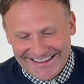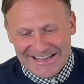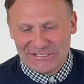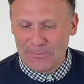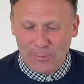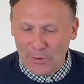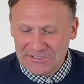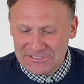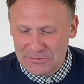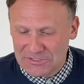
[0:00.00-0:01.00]
It's
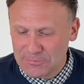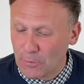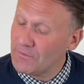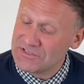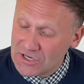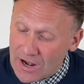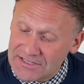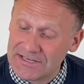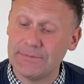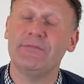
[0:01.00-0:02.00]
important to explore this
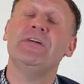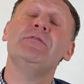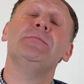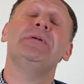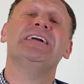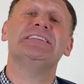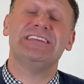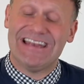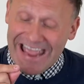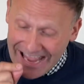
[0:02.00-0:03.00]
concept of living because
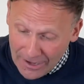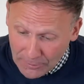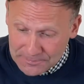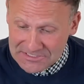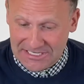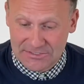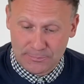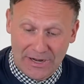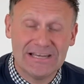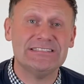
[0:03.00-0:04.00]
it helps us
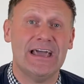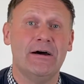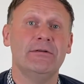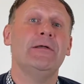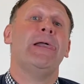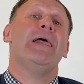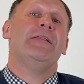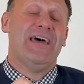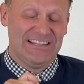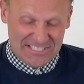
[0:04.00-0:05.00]
break down
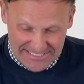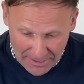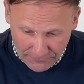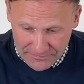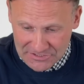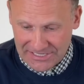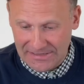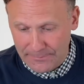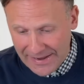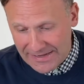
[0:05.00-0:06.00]
that selfish,
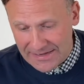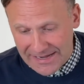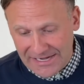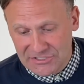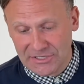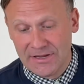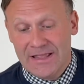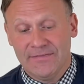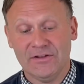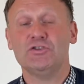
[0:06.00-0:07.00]
independent nature
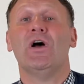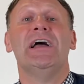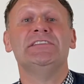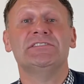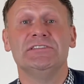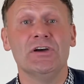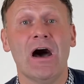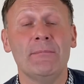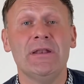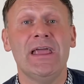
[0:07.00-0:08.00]
that tries to
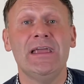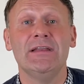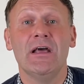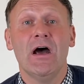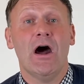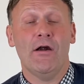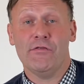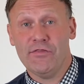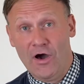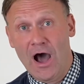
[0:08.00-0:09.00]
dominate our
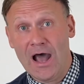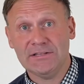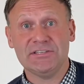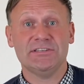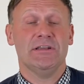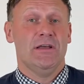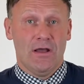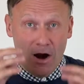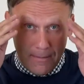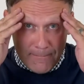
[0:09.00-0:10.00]
thoughts,
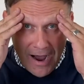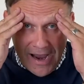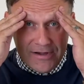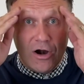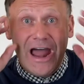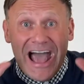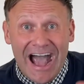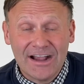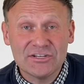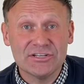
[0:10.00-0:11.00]
our mind, our
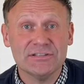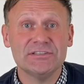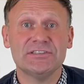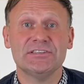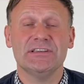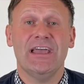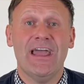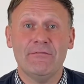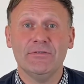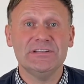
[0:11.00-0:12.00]
actions
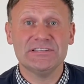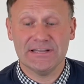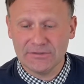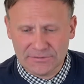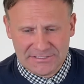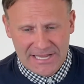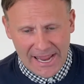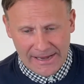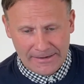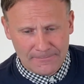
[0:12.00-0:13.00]
every single
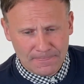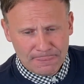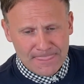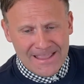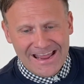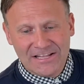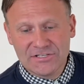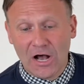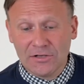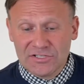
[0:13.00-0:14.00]
day. And it
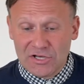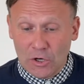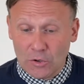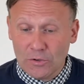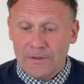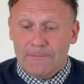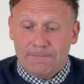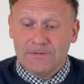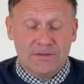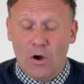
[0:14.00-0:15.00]
also
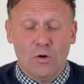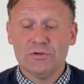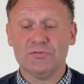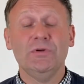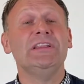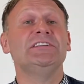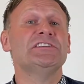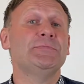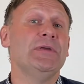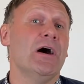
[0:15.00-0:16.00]
goes really
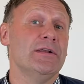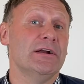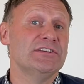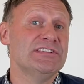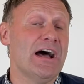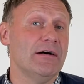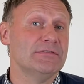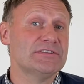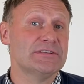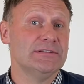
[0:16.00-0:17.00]
just beyond
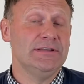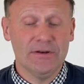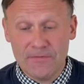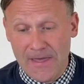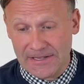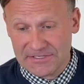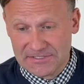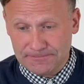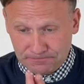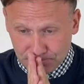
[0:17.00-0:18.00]
ourselves. Hear
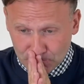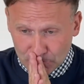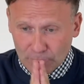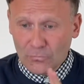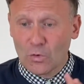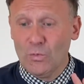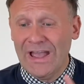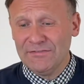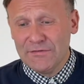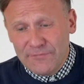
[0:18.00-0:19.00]
this. We
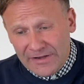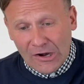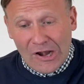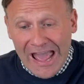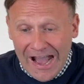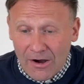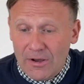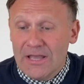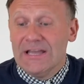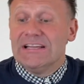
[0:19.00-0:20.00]
have to figure out
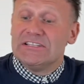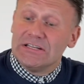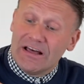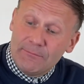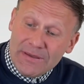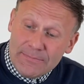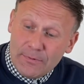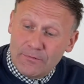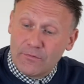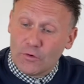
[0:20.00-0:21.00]
how to love
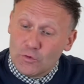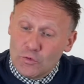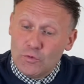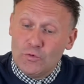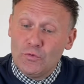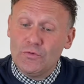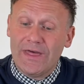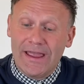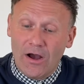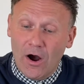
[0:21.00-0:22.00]
people for who
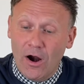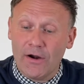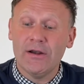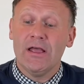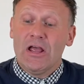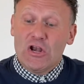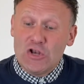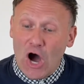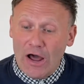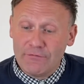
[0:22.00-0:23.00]
they are,
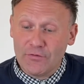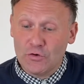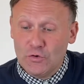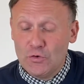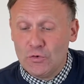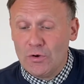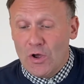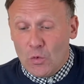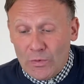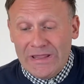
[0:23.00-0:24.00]
not for
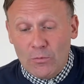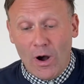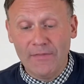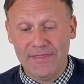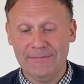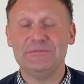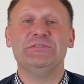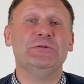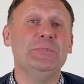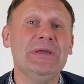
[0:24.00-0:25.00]
who we want them
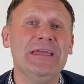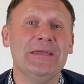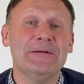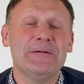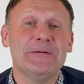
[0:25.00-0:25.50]
to be.